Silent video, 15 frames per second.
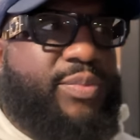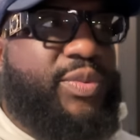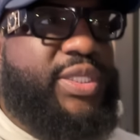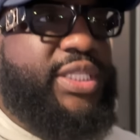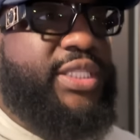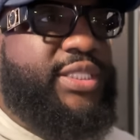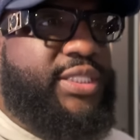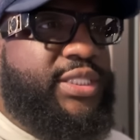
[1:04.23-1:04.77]

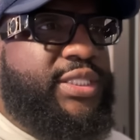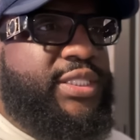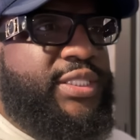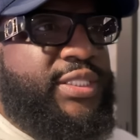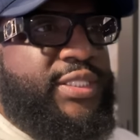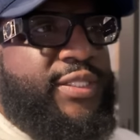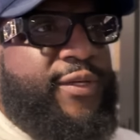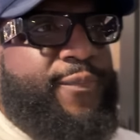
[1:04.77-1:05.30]
with.
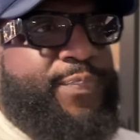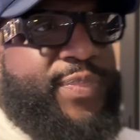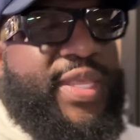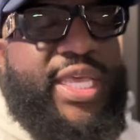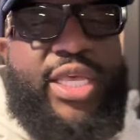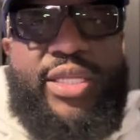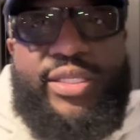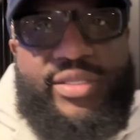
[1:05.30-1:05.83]

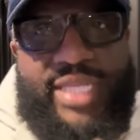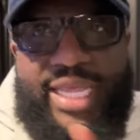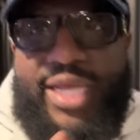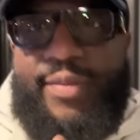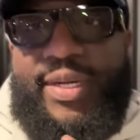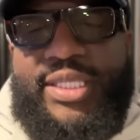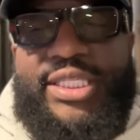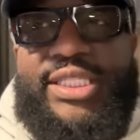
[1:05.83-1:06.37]
Think
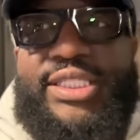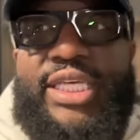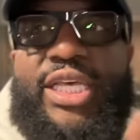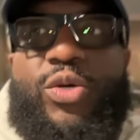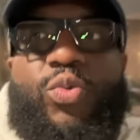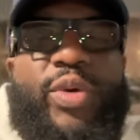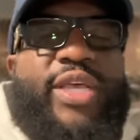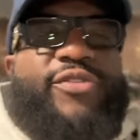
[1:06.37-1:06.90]
about this. It
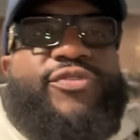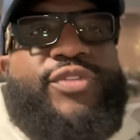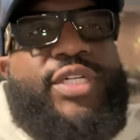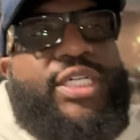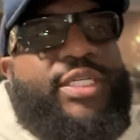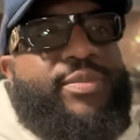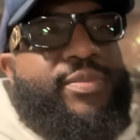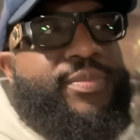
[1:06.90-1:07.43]
went
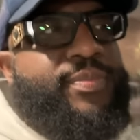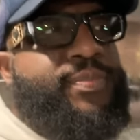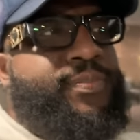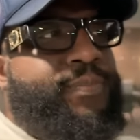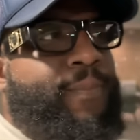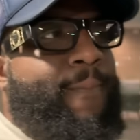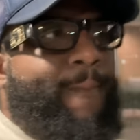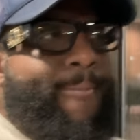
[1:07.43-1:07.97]
from,
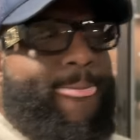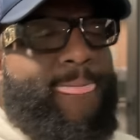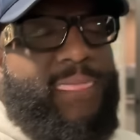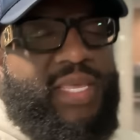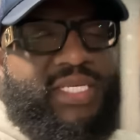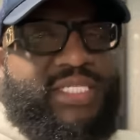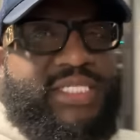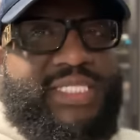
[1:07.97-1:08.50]

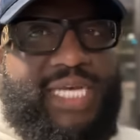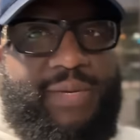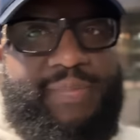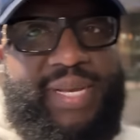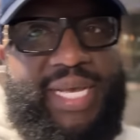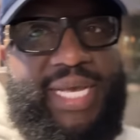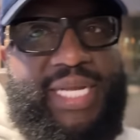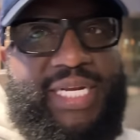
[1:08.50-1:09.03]
this is how
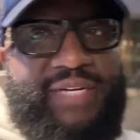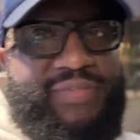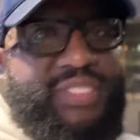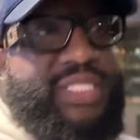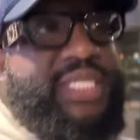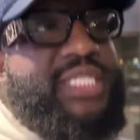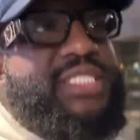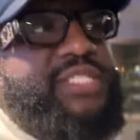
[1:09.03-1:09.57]
bad
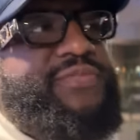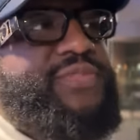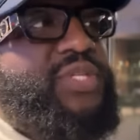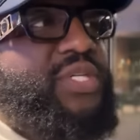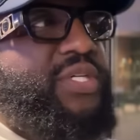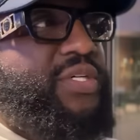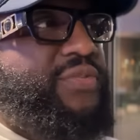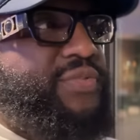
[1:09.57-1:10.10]
everything is
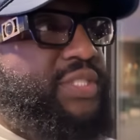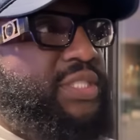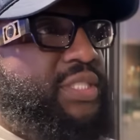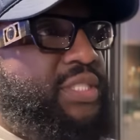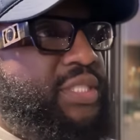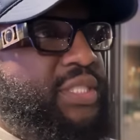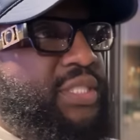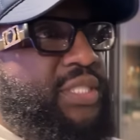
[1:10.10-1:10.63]
devolved,
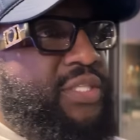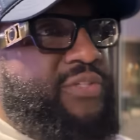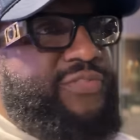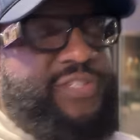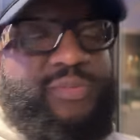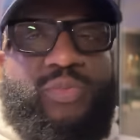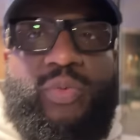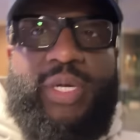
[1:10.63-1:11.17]

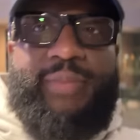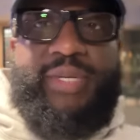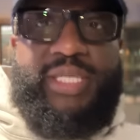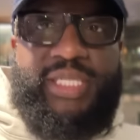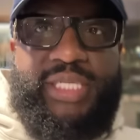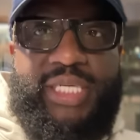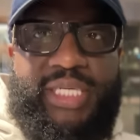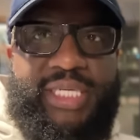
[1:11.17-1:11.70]
from women
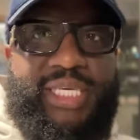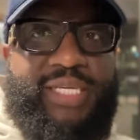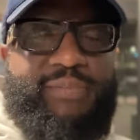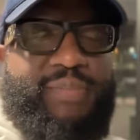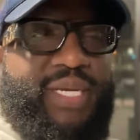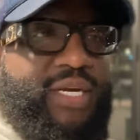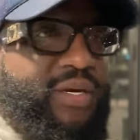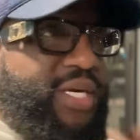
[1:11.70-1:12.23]
looking to get
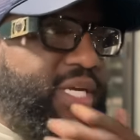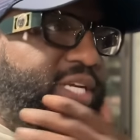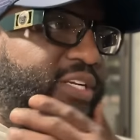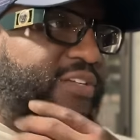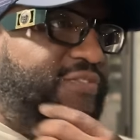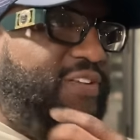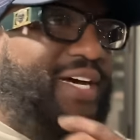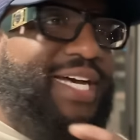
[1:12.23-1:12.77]
married
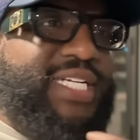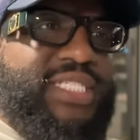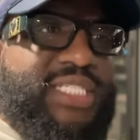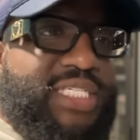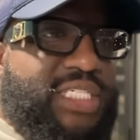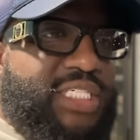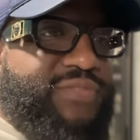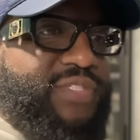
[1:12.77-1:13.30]
and find
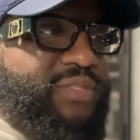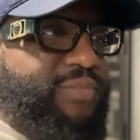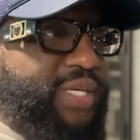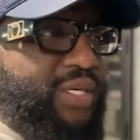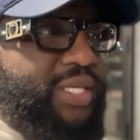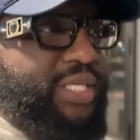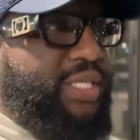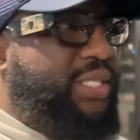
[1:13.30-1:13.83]
love and
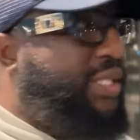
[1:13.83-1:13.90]
marry